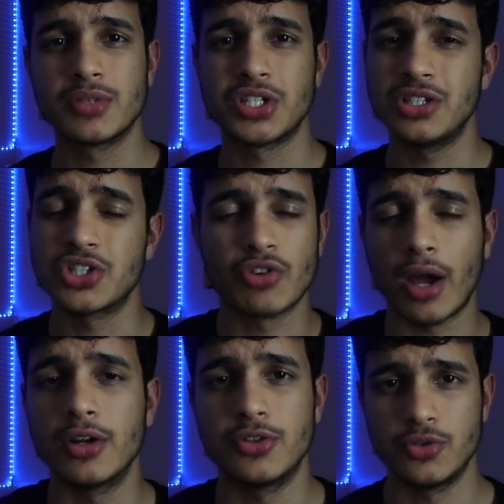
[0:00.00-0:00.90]
machine is
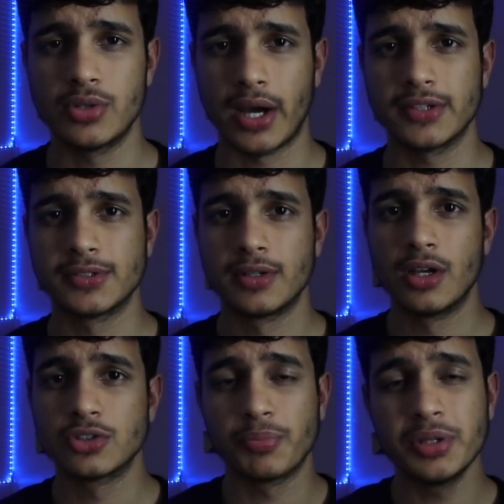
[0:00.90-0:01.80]
trying to do, guys.
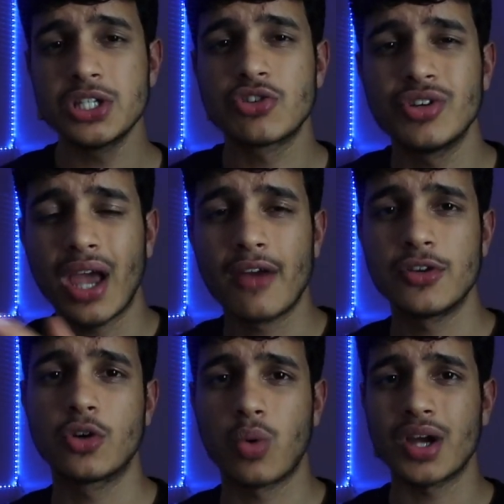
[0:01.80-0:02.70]
So please treat
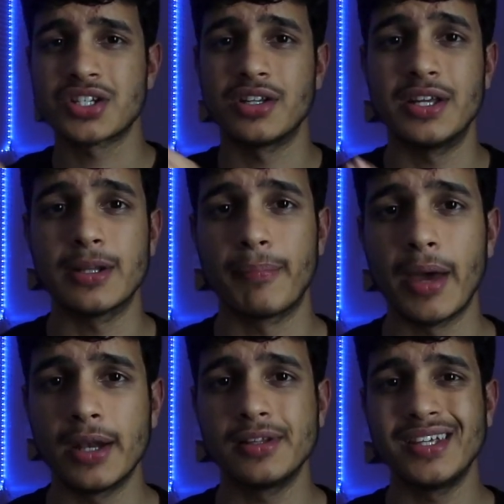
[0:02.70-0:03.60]
every question
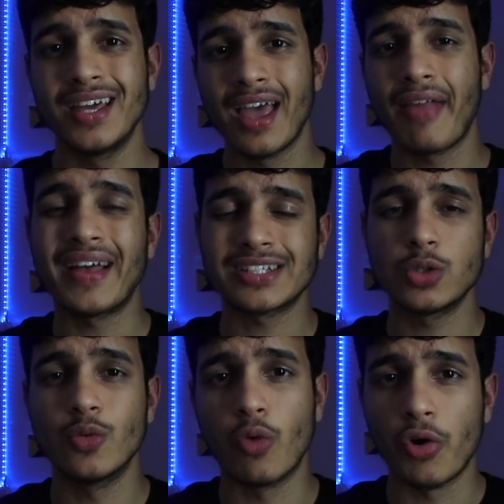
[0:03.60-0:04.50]
independently, and that's how
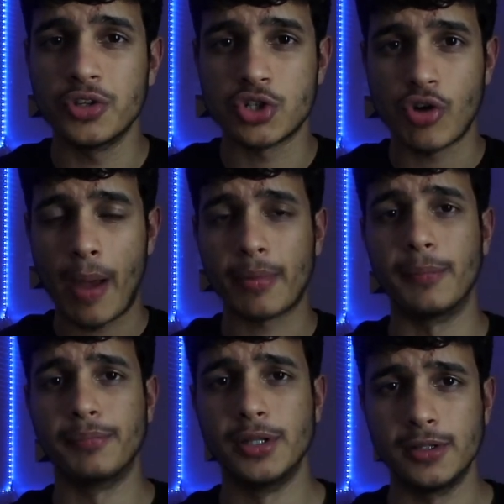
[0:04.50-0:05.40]
you avoid this trap
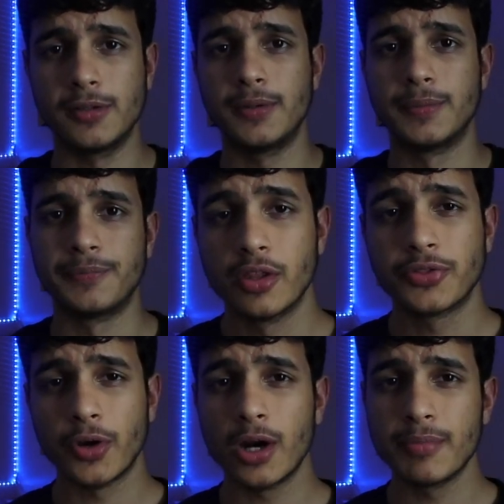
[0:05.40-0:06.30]
completely. The
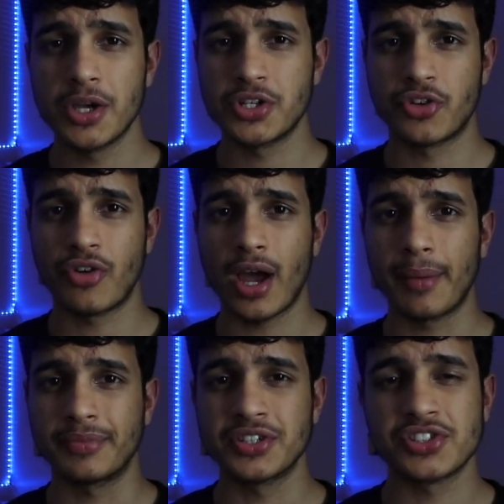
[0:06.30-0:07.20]
third major
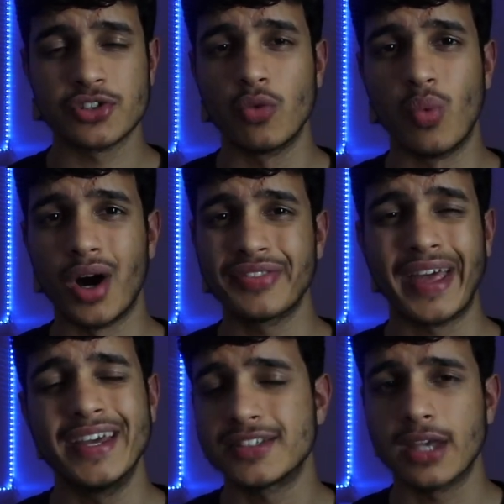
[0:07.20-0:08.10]
trap, this is the one
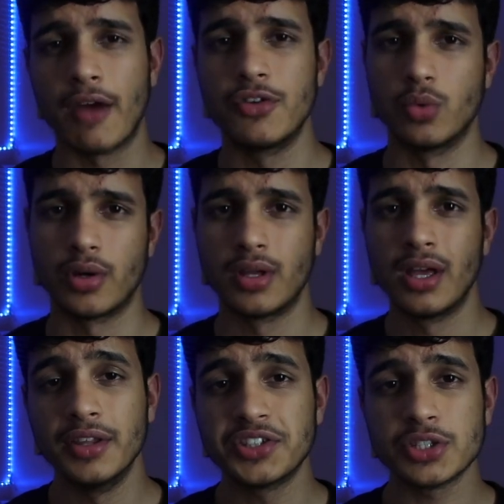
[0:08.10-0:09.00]
that hits everyone.
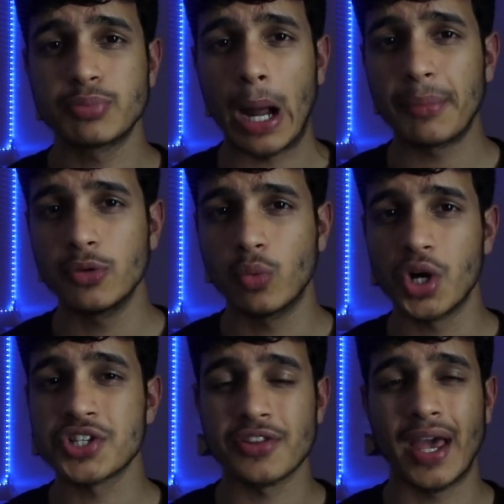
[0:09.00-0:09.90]
This is probably
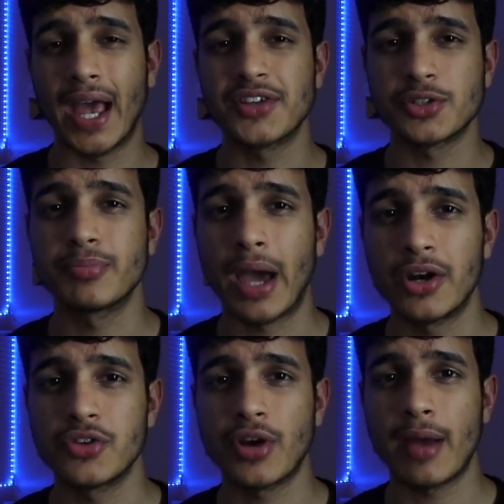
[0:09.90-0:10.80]
worse than the answer
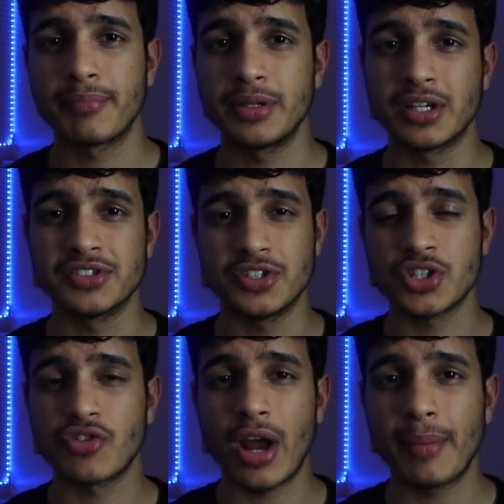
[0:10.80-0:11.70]
pattern trap because
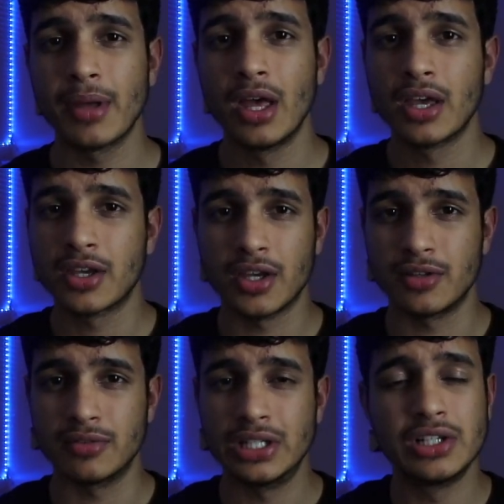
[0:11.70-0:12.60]
this trap
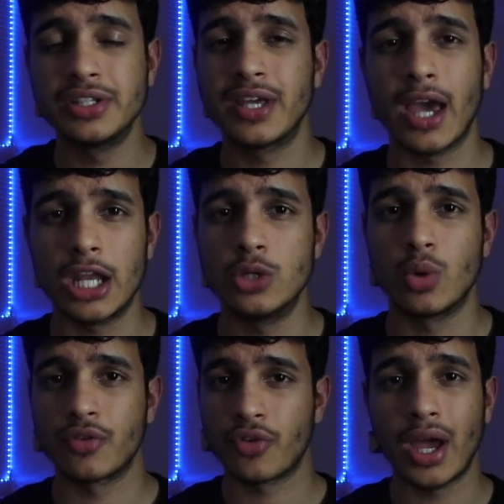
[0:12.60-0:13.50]
can literally get
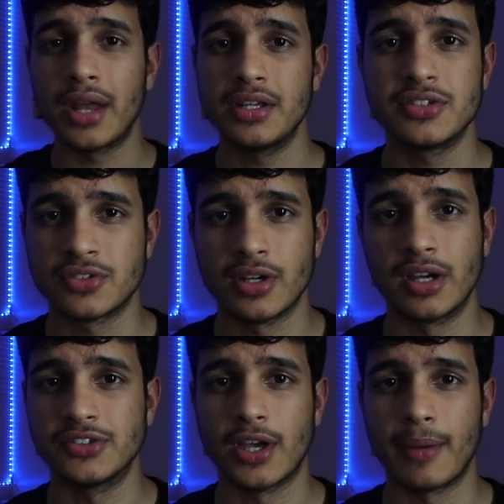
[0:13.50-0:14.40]
anyone for any
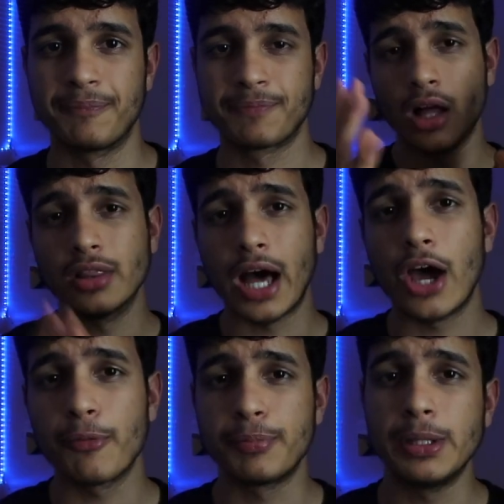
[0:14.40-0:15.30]
exam. A
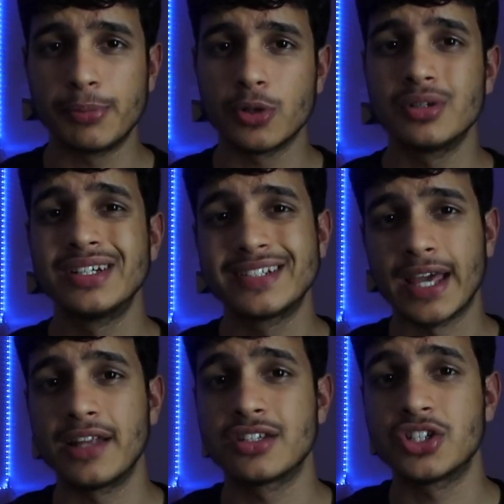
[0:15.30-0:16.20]
lot of people
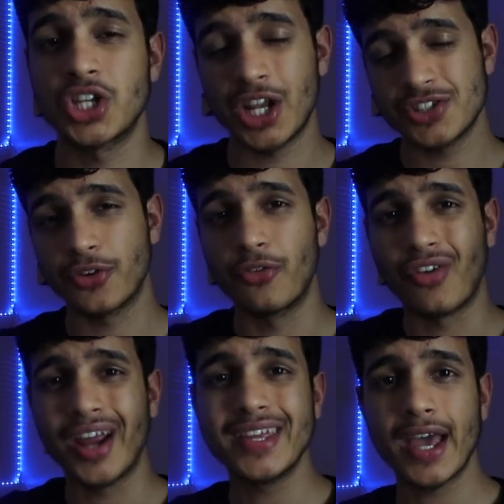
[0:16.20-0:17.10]
tend to change their
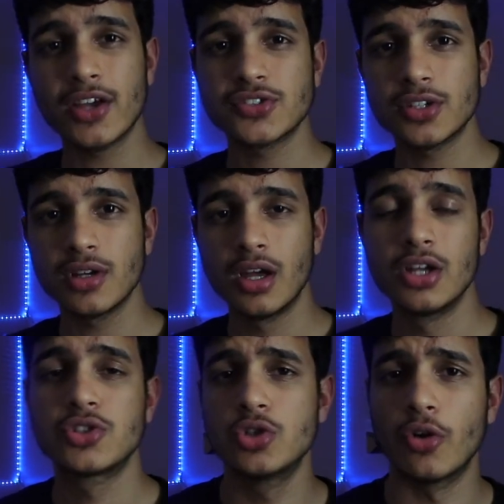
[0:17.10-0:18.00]
right answer
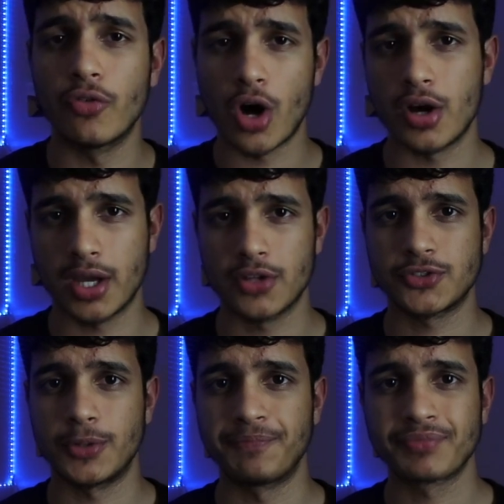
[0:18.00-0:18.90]
to the wrong
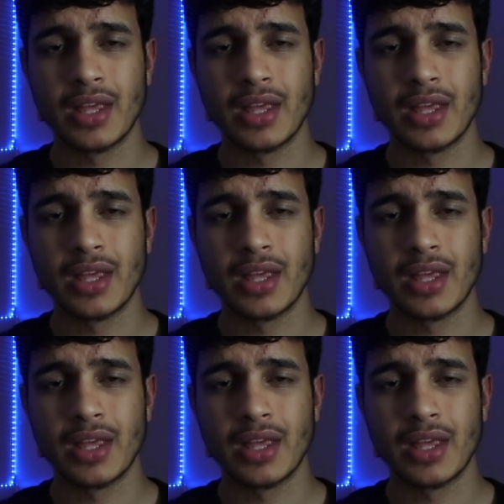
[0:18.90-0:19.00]
answer.